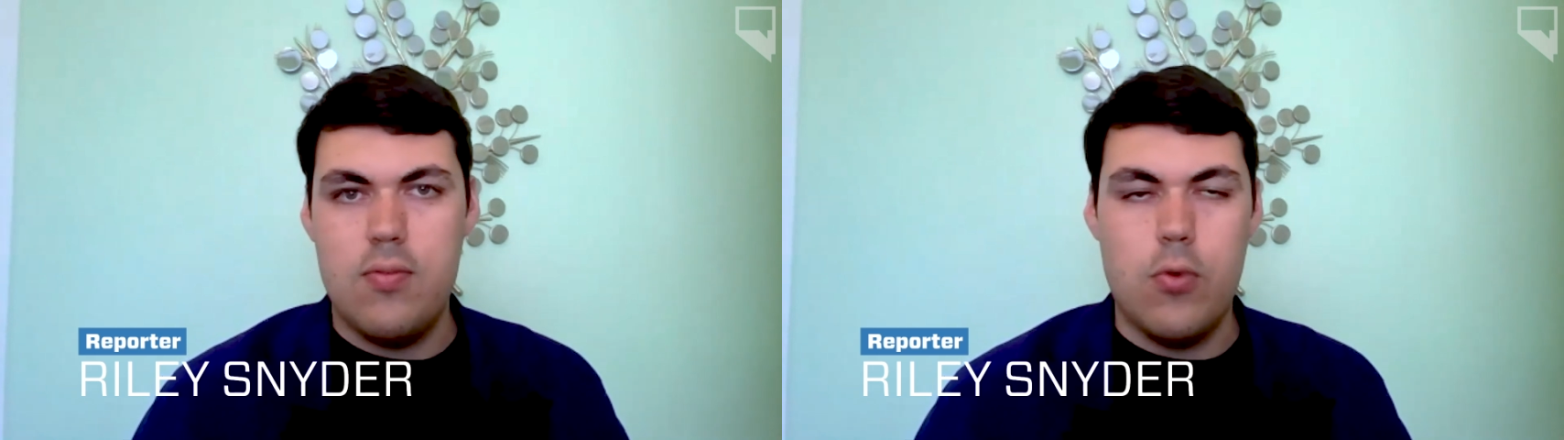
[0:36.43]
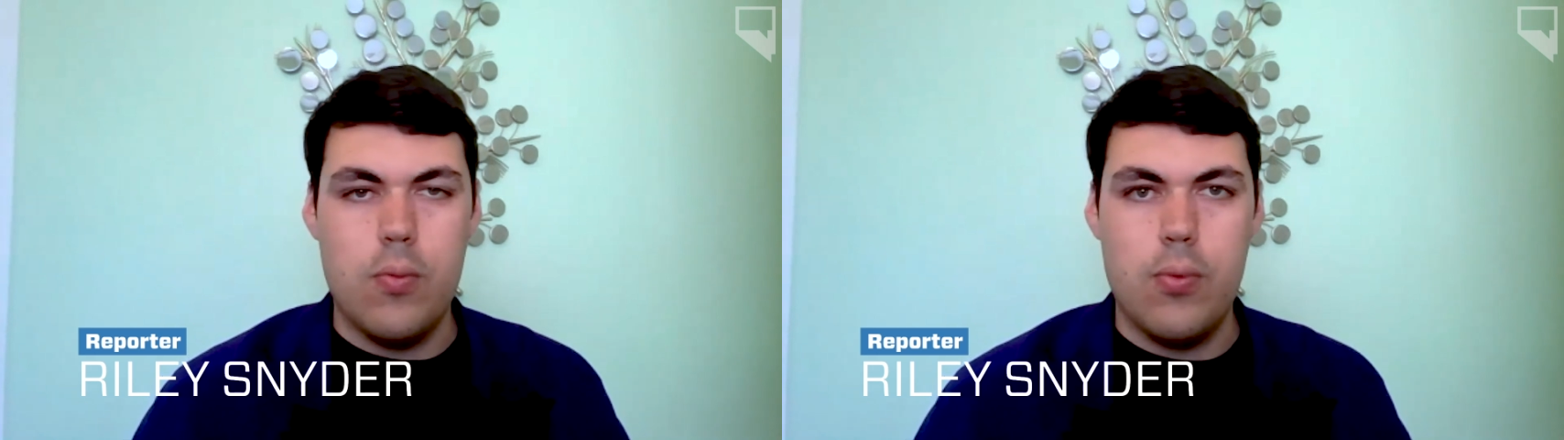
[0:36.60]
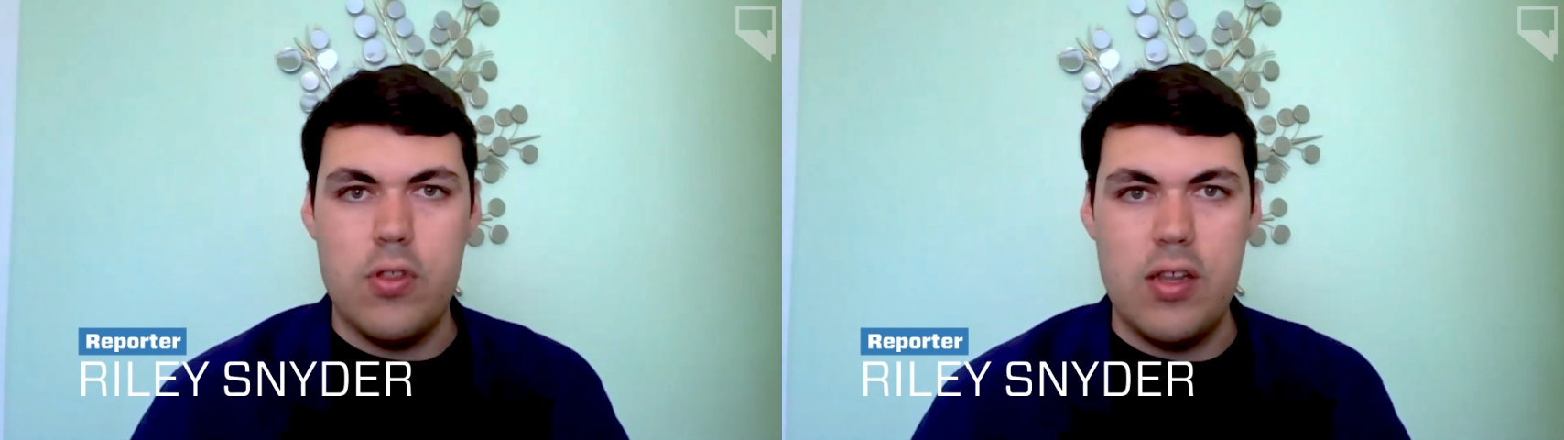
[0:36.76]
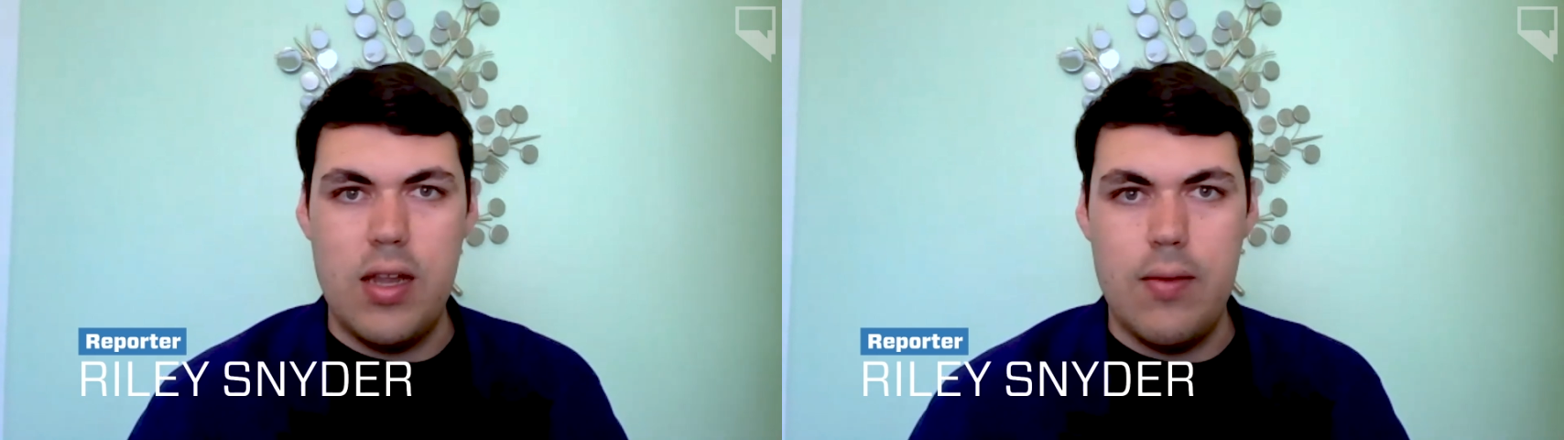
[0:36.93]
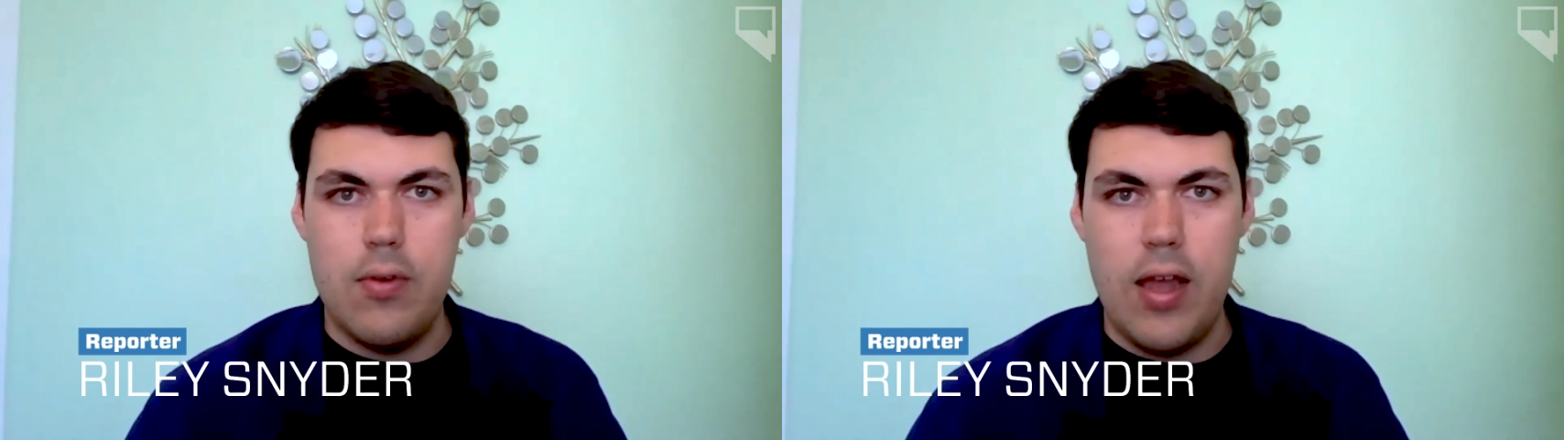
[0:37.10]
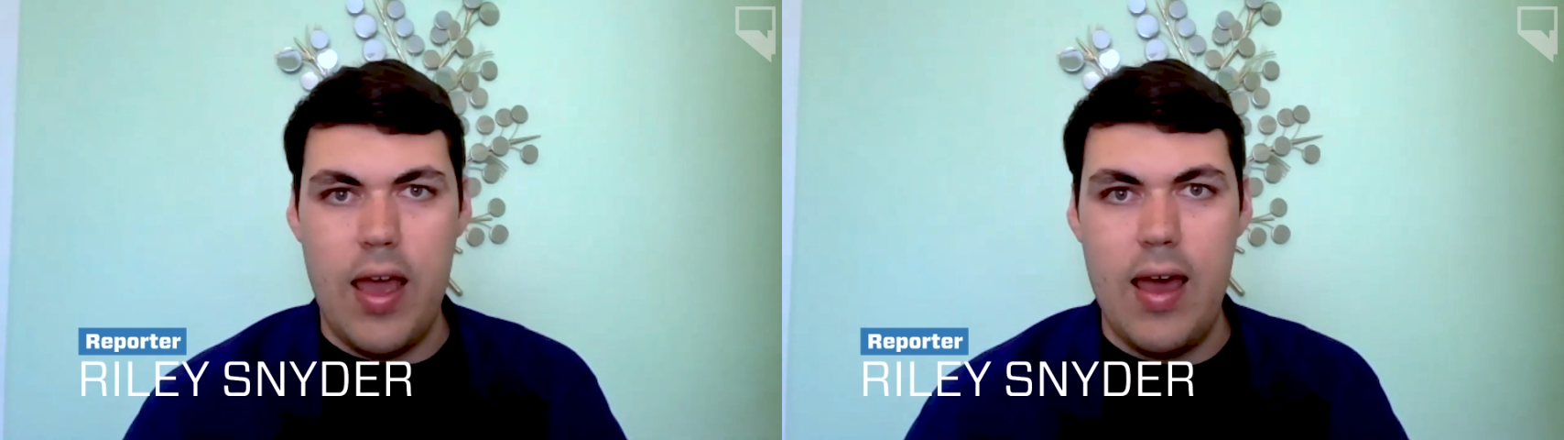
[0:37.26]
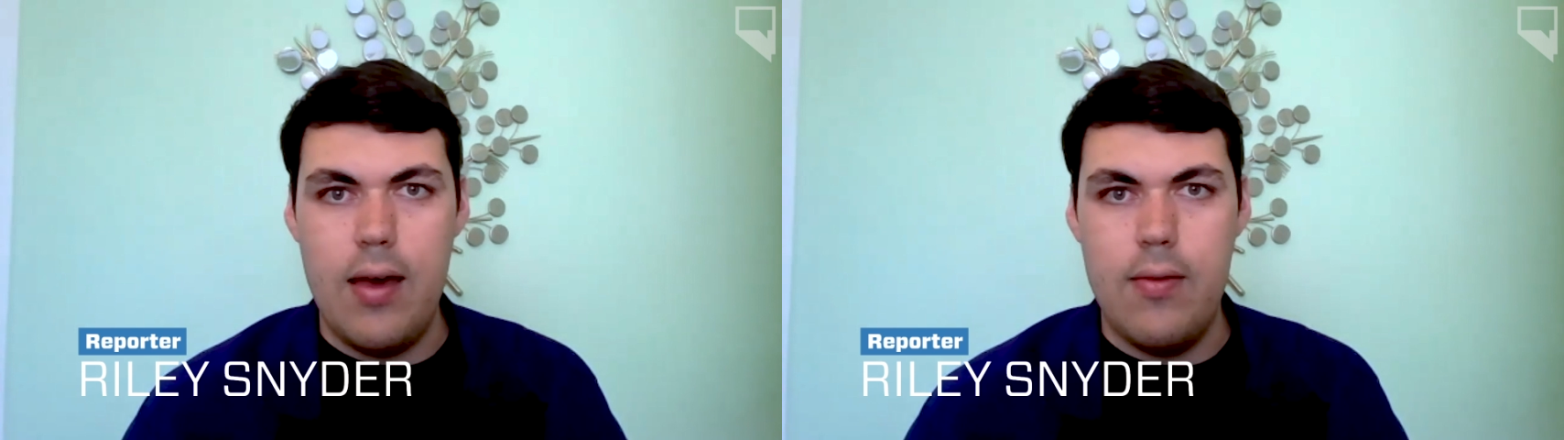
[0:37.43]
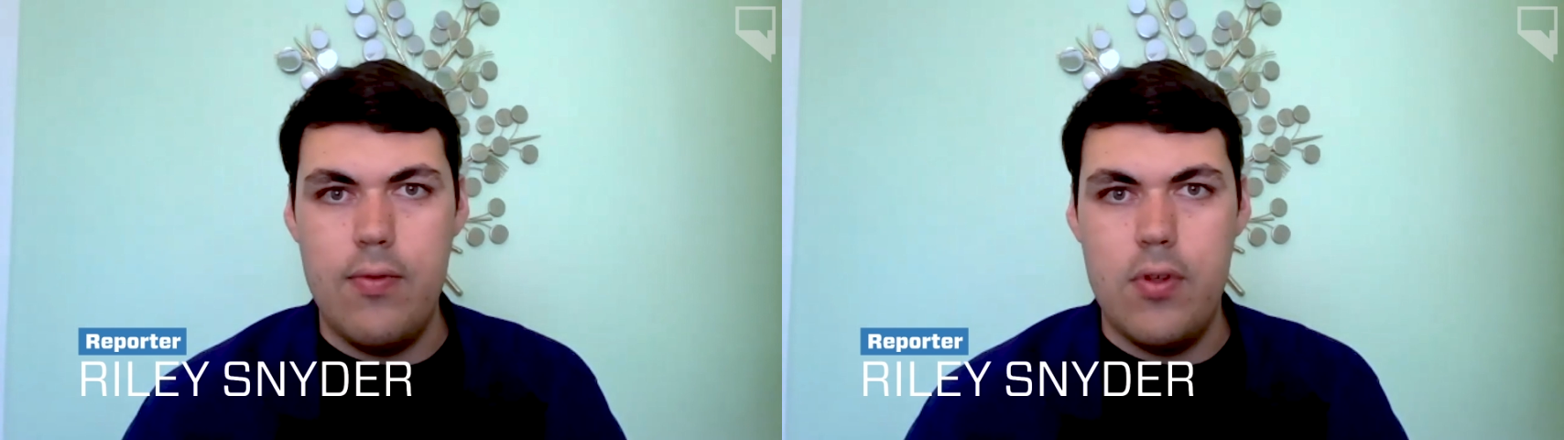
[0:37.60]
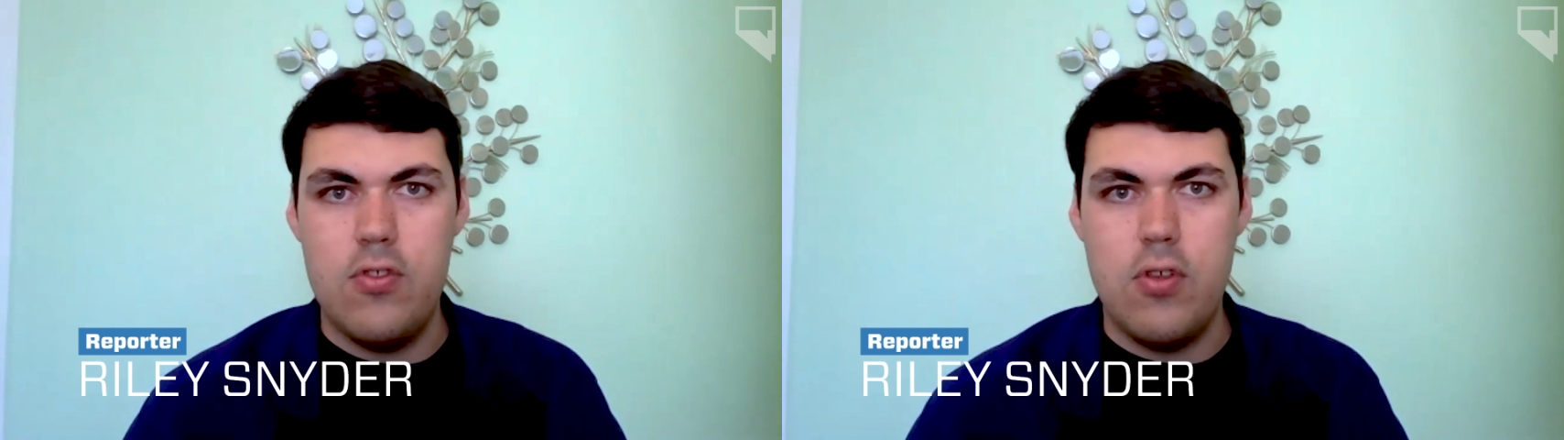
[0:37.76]
it's more important than ever to
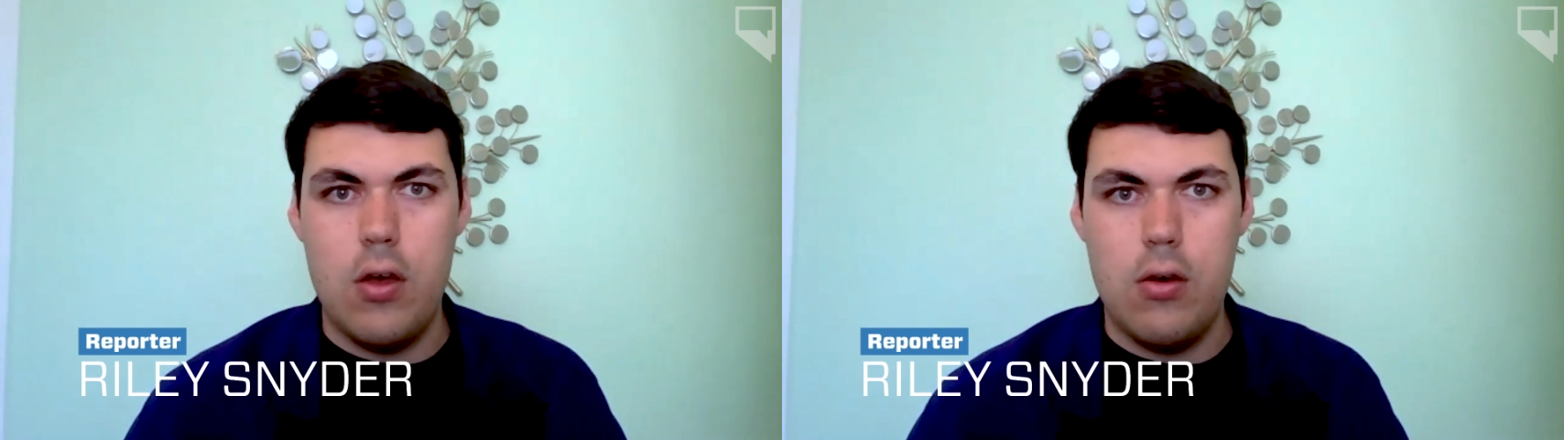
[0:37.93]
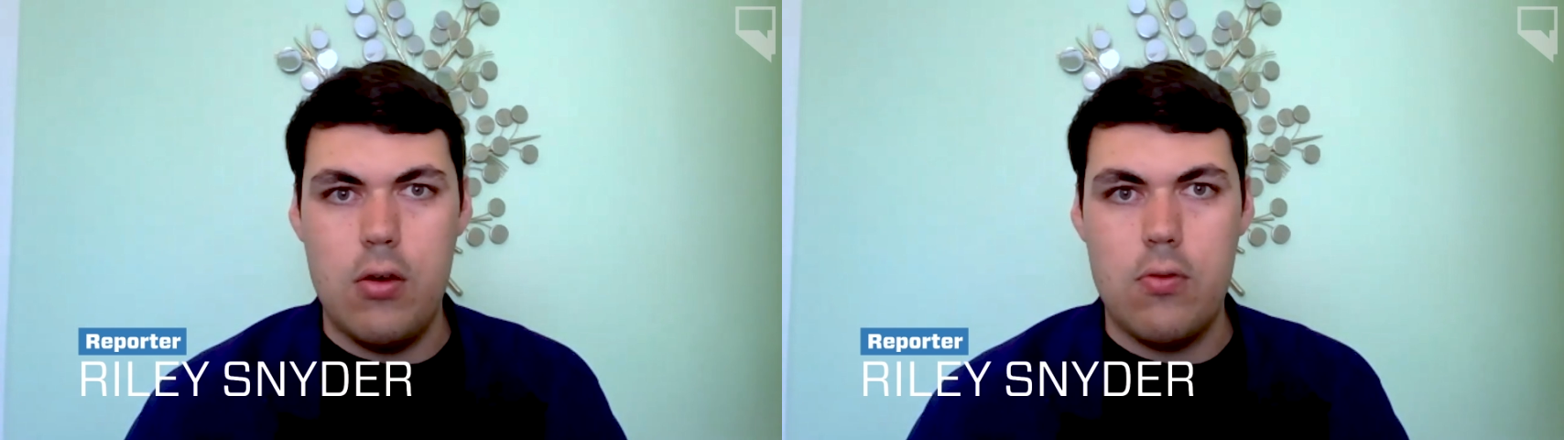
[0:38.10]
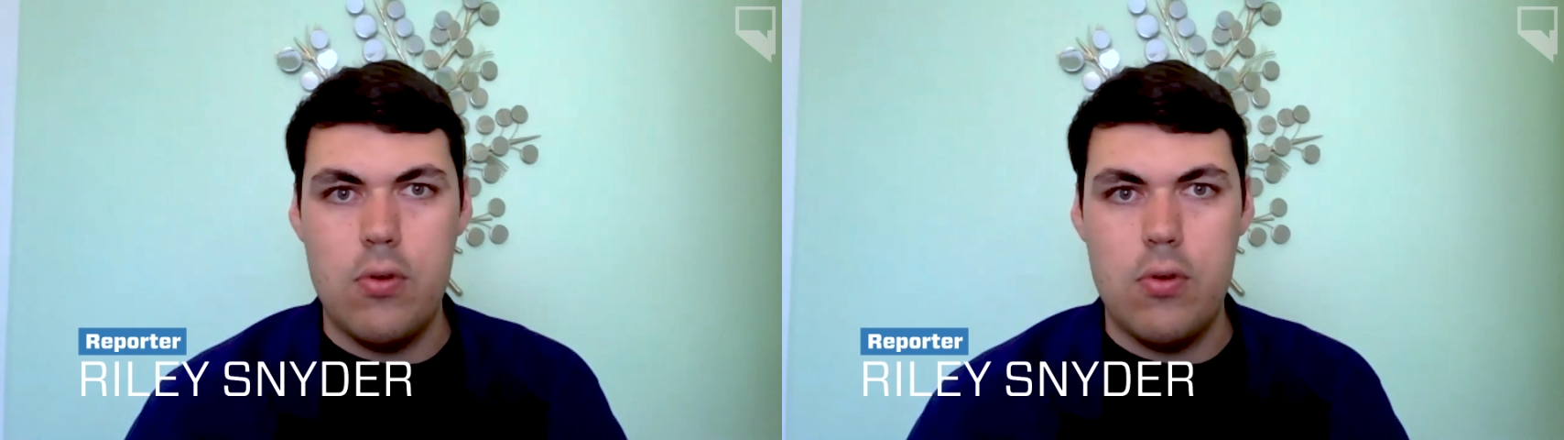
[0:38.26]
have a solid,